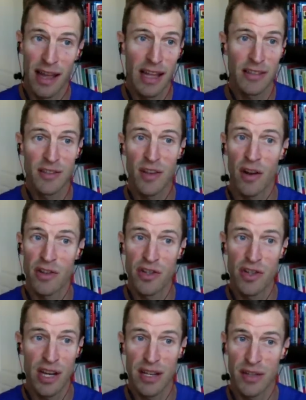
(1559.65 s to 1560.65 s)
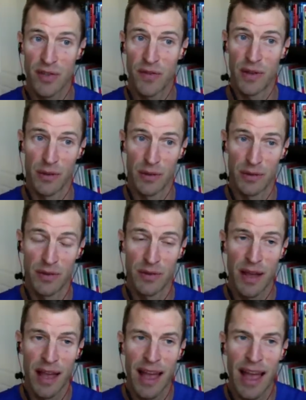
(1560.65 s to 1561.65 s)
It's called Genius Foods.
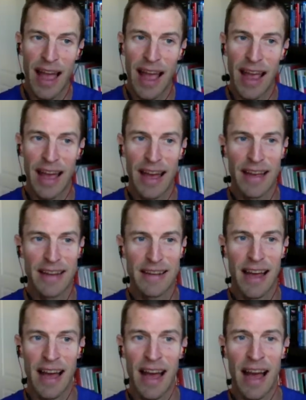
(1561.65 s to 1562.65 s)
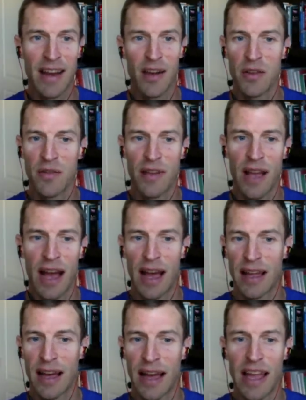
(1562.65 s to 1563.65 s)
And uh, I know you've got uh,